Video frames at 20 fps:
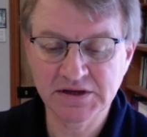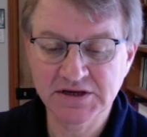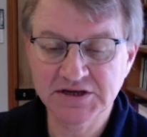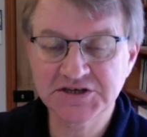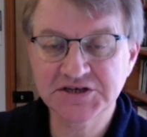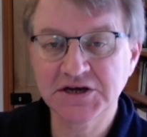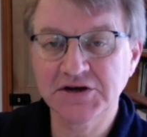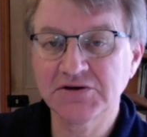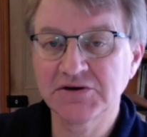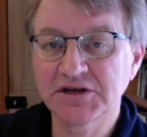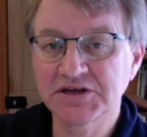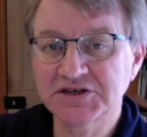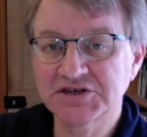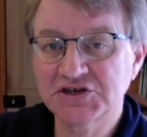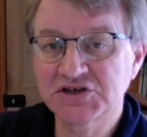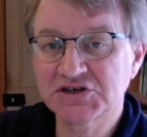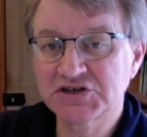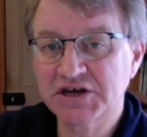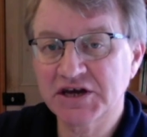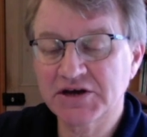So let's
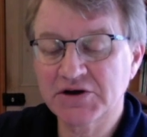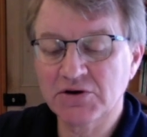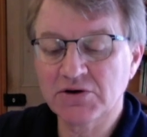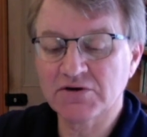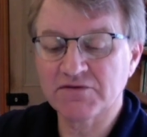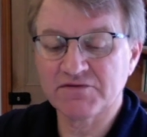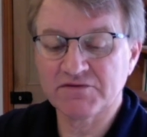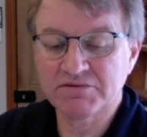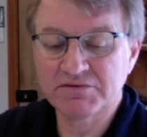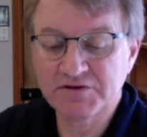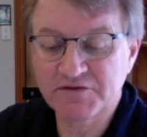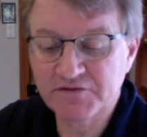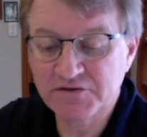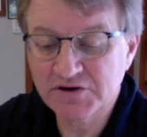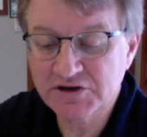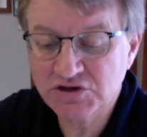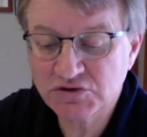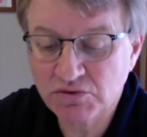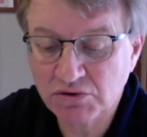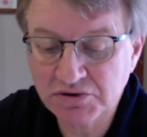just kick off. The
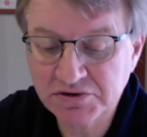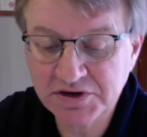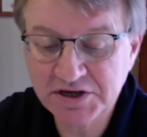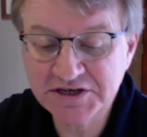first one